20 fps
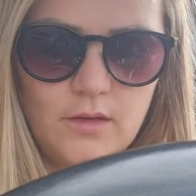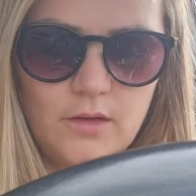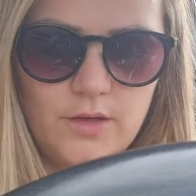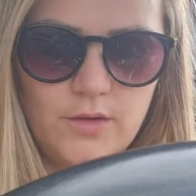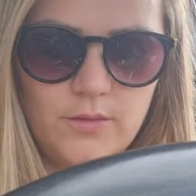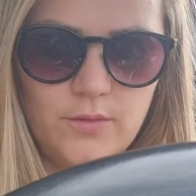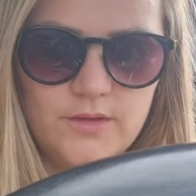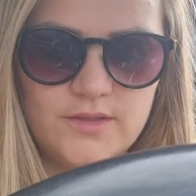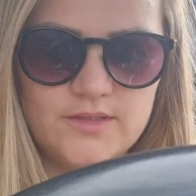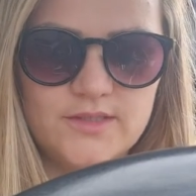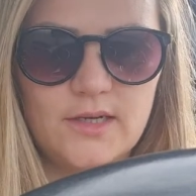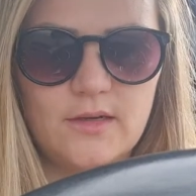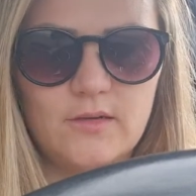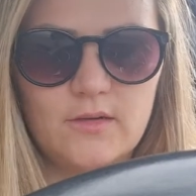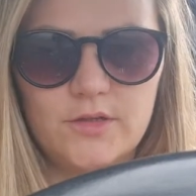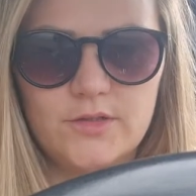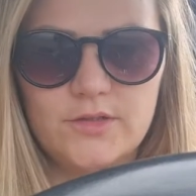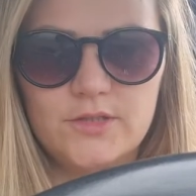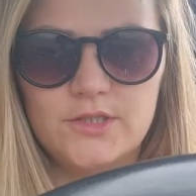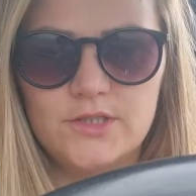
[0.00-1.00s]
I don't want to say I'll
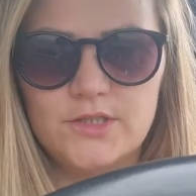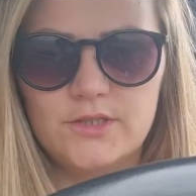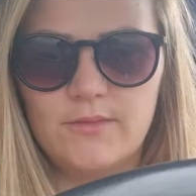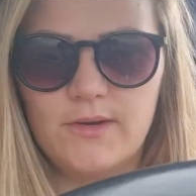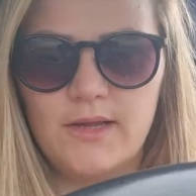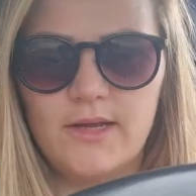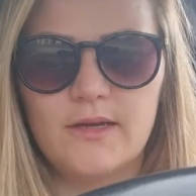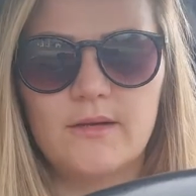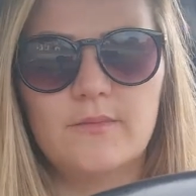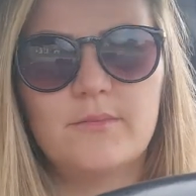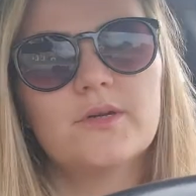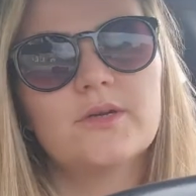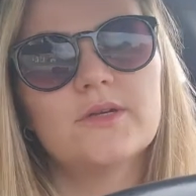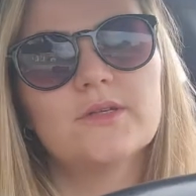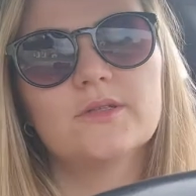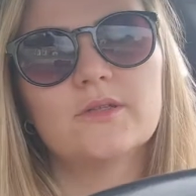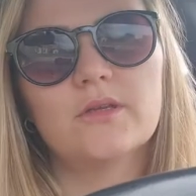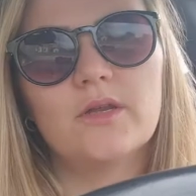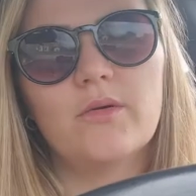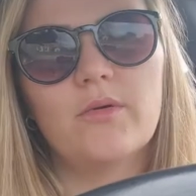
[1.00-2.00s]
go to the gym later
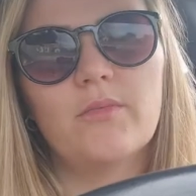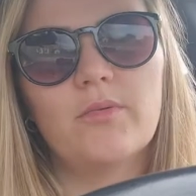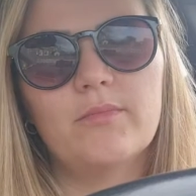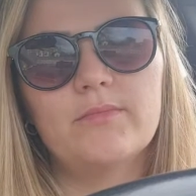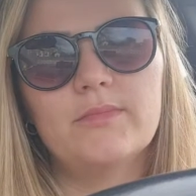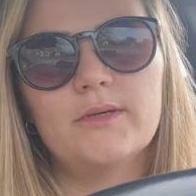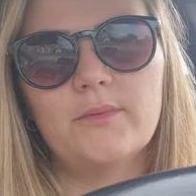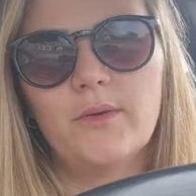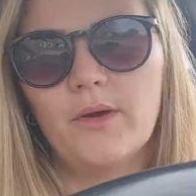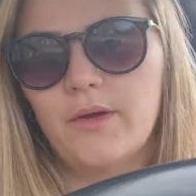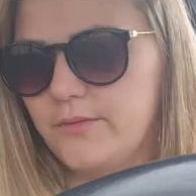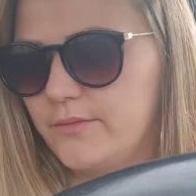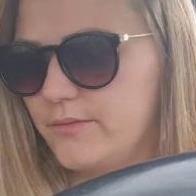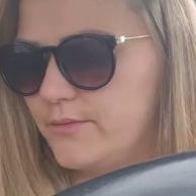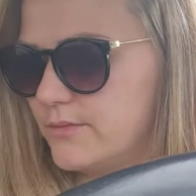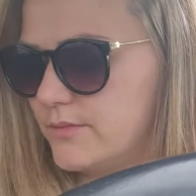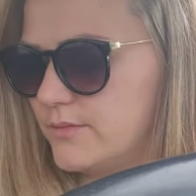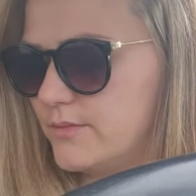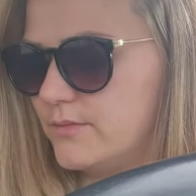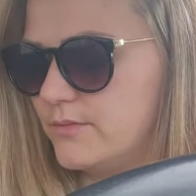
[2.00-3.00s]
because I know I probably won't.
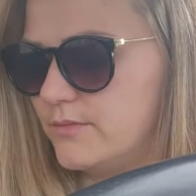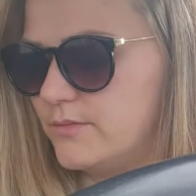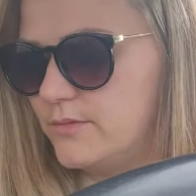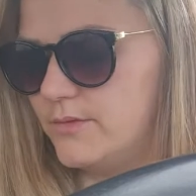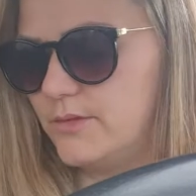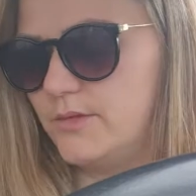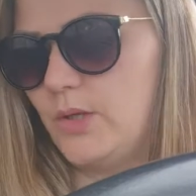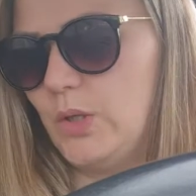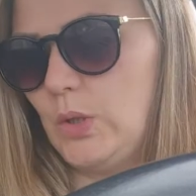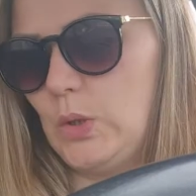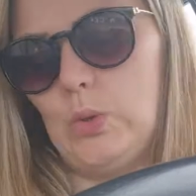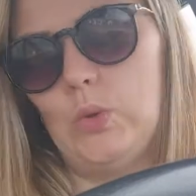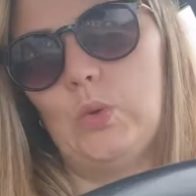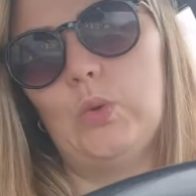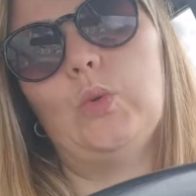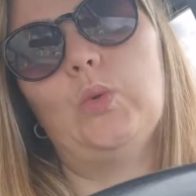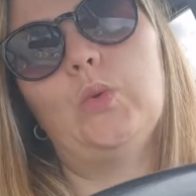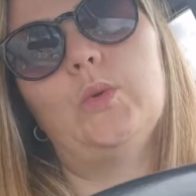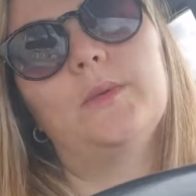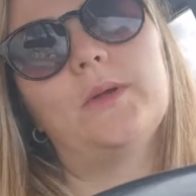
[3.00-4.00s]
So
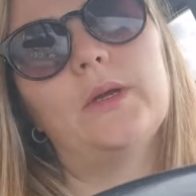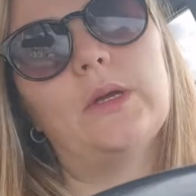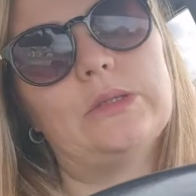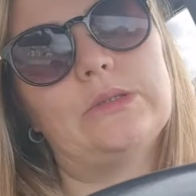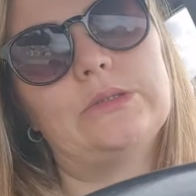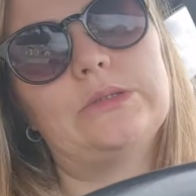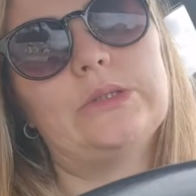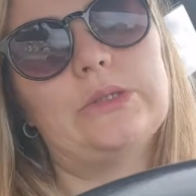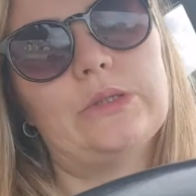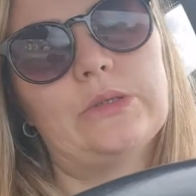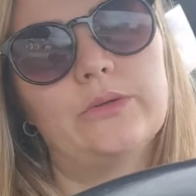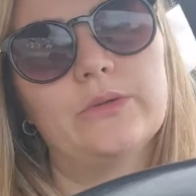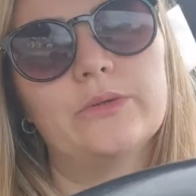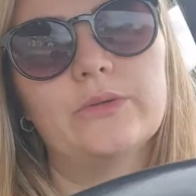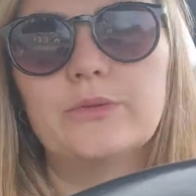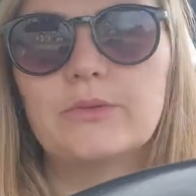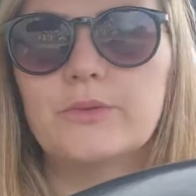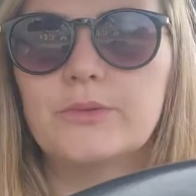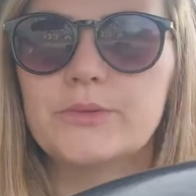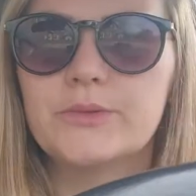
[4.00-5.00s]
I'm going to go.
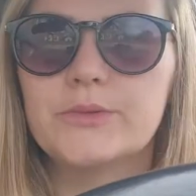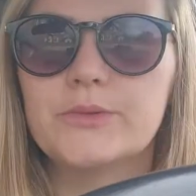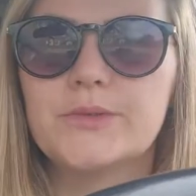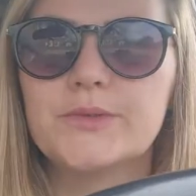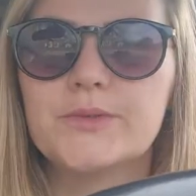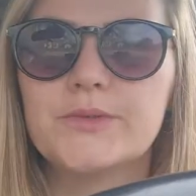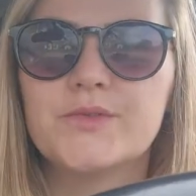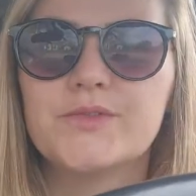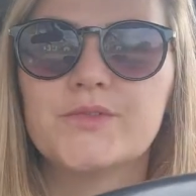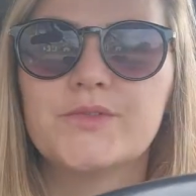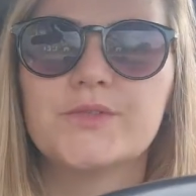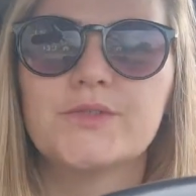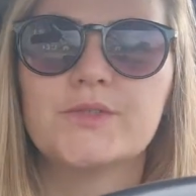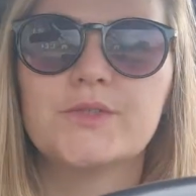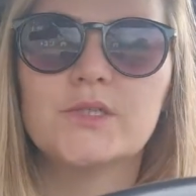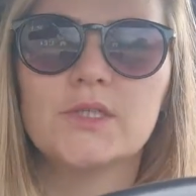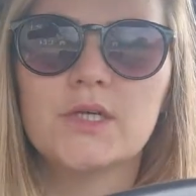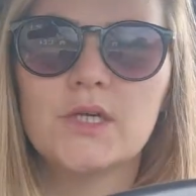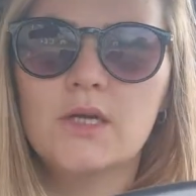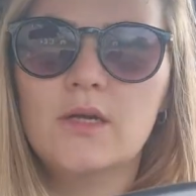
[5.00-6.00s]

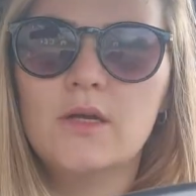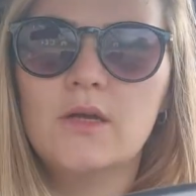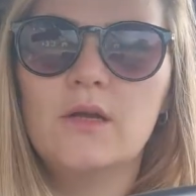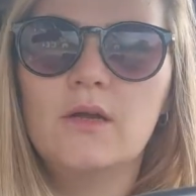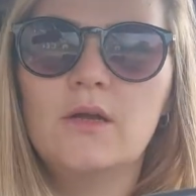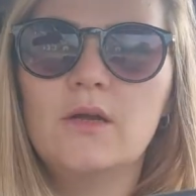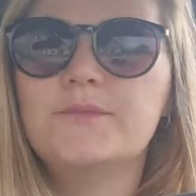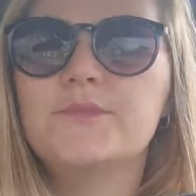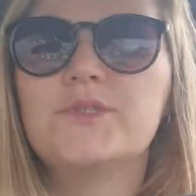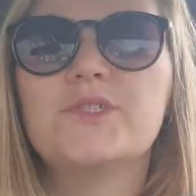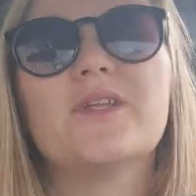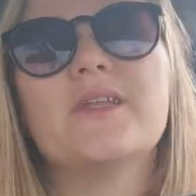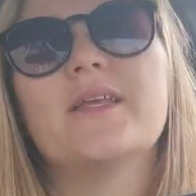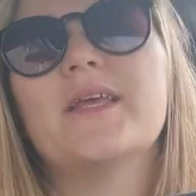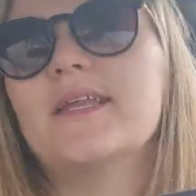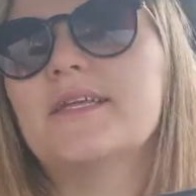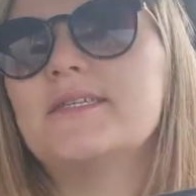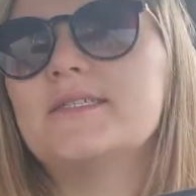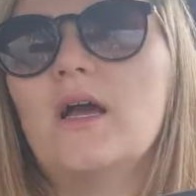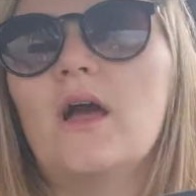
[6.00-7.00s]
I'm just going to
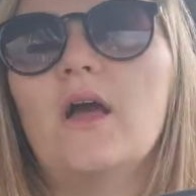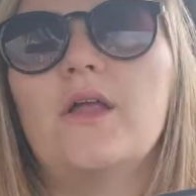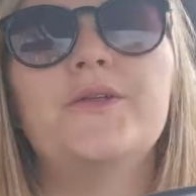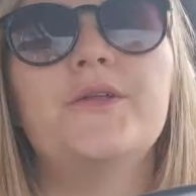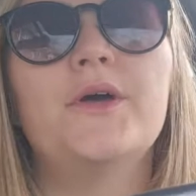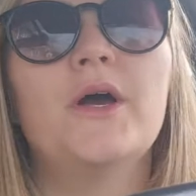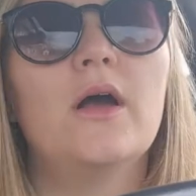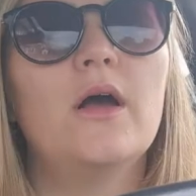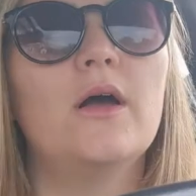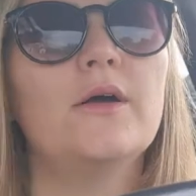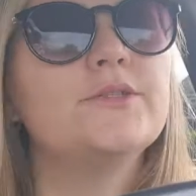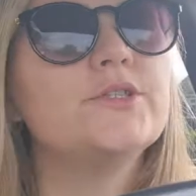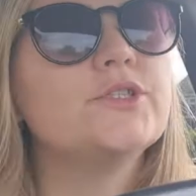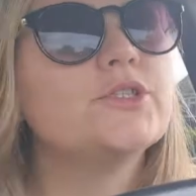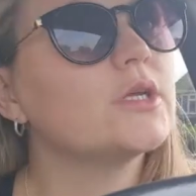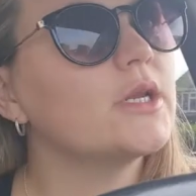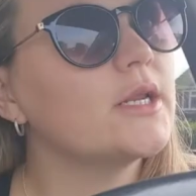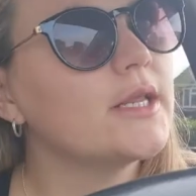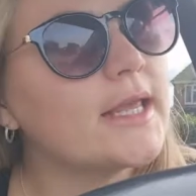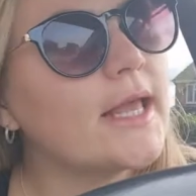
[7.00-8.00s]
get it done.
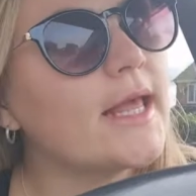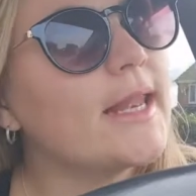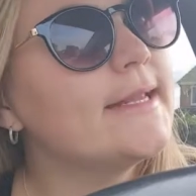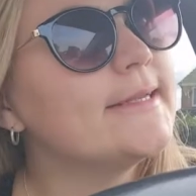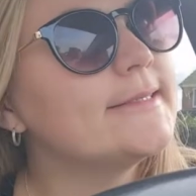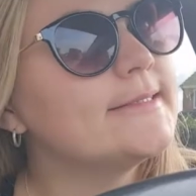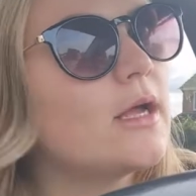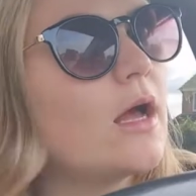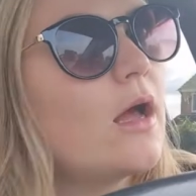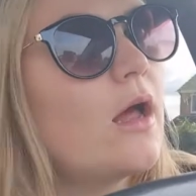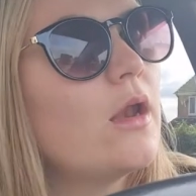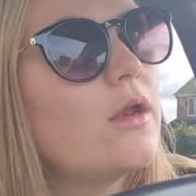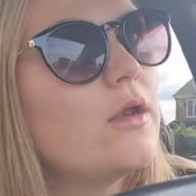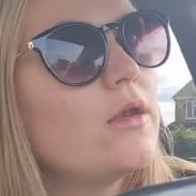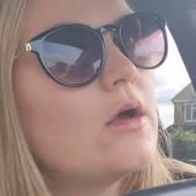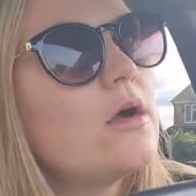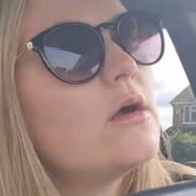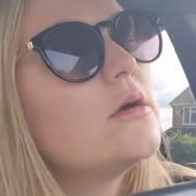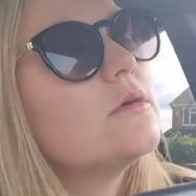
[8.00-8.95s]
Just going to get it done.